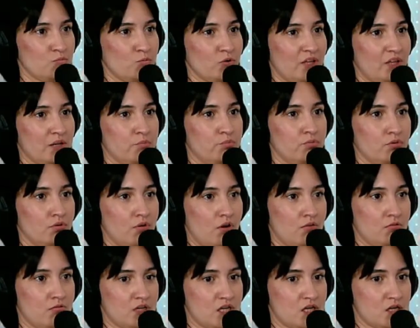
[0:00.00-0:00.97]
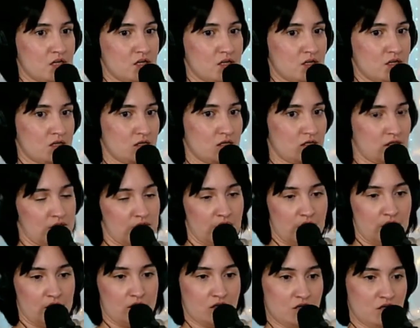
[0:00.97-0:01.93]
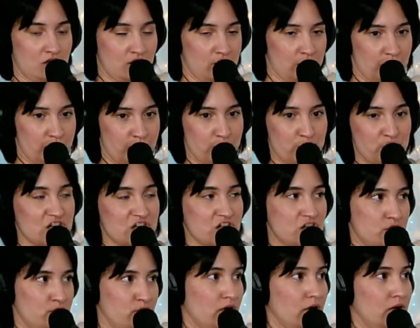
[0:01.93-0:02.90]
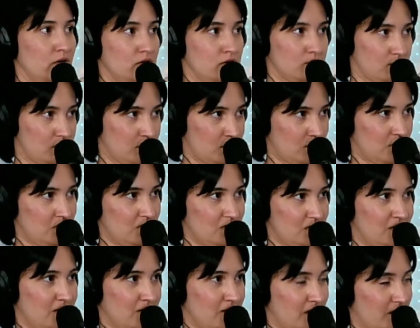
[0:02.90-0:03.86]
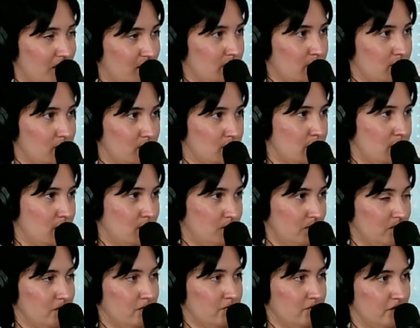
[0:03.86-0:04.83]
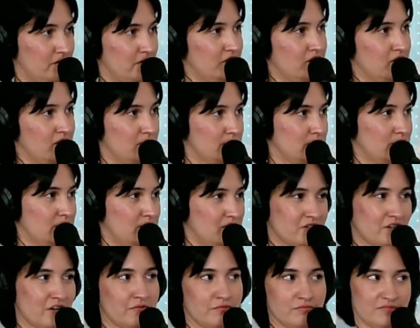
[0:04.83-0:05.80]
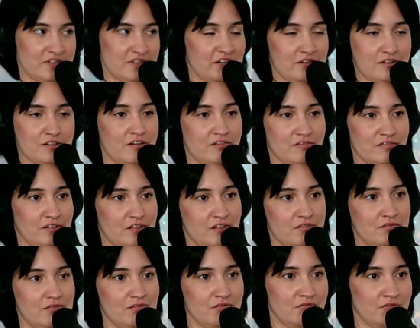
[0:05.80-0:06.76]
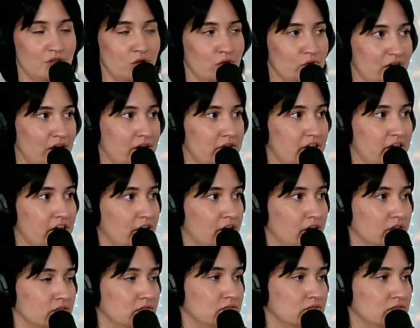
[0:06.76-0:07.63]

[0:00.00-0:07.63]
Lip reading: like bro-y, like, you know, beach bros in like OC, depending where you go. There's not really those out here.